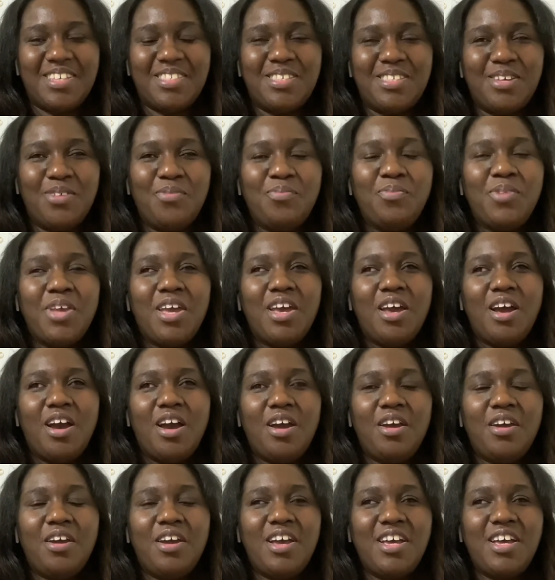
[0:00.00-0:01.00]
So her
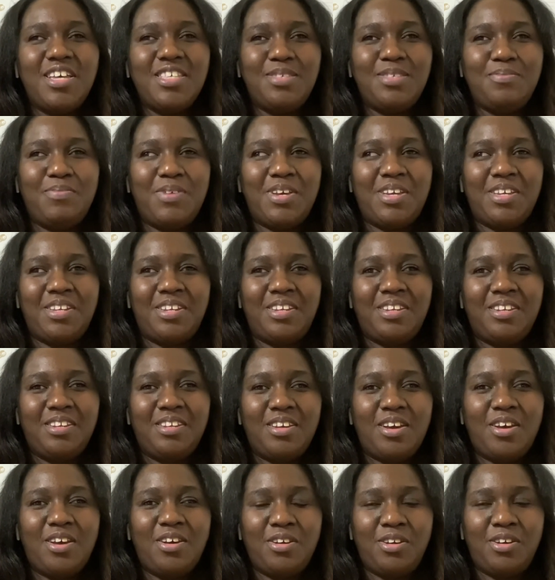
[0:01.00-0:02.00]
and
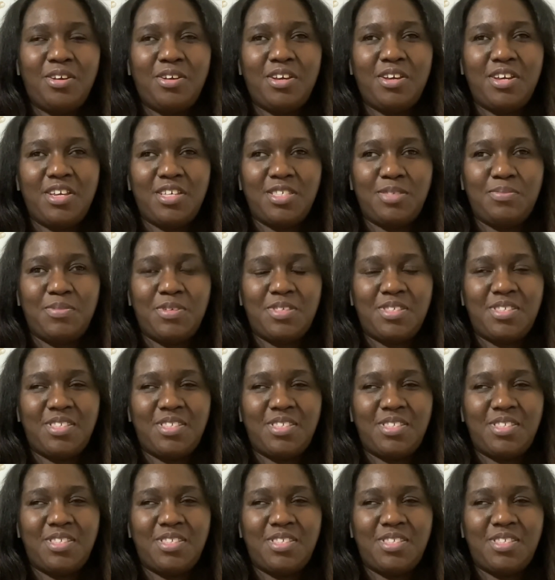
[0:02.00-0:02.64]
her husband